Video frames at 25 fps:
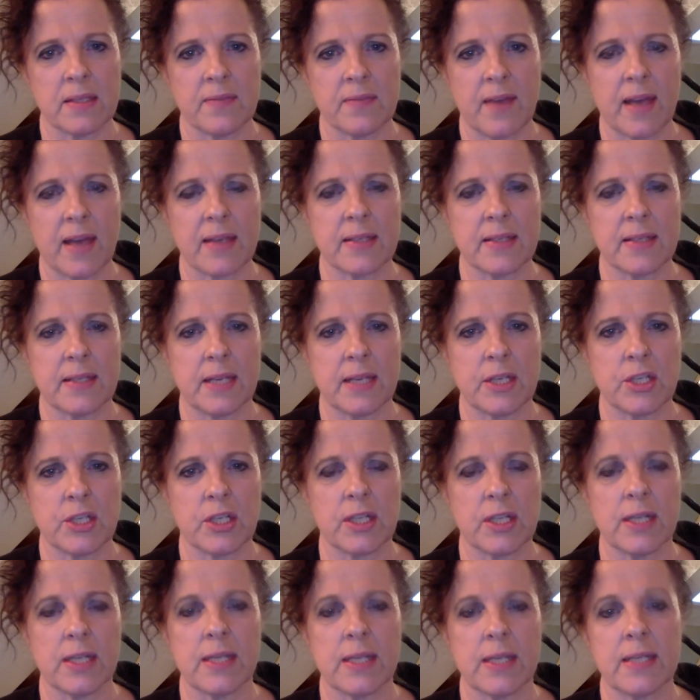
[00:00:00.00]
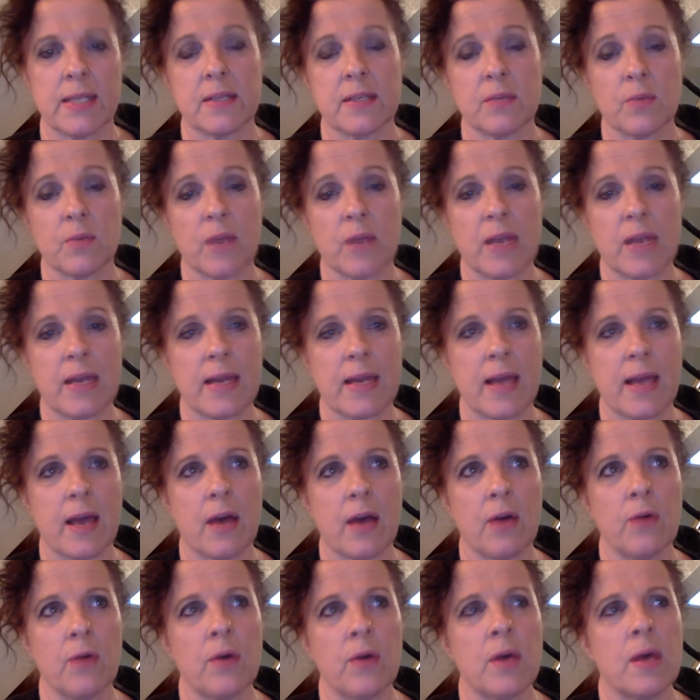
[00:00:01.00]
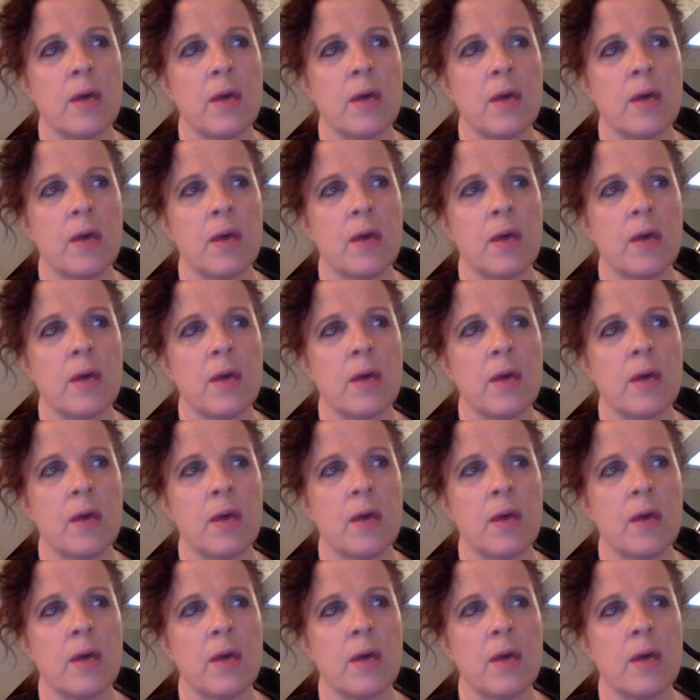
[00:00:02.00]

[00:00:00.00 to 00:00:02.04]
vaccination clinics. And right now,